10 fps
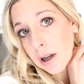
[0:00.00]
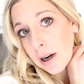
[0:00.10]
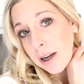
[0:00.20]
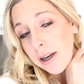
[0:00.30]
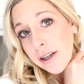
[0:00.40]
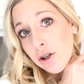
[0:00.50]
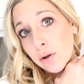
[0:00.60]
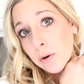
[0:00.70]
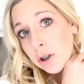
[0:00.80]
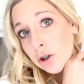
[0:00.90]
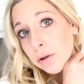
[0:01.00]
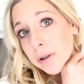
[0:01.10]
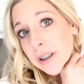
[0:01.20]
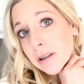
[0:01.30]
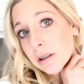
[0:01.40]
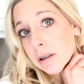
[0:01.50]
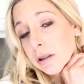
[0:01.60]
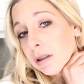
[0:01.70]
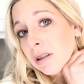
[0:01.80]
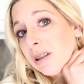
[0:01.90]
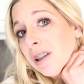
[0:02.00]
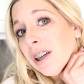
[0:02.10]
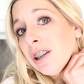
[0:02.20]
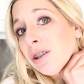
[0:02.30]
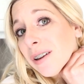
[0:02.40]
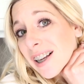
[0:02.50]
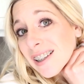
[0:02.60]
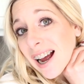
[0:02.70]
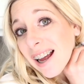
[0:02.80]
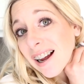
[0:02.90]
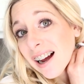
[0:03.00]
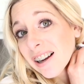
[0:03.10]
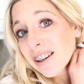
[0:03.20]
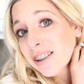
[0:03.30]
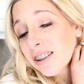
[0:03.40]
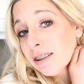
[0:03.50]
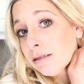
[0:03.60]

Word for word: and I need to undo it so I can tie it higher.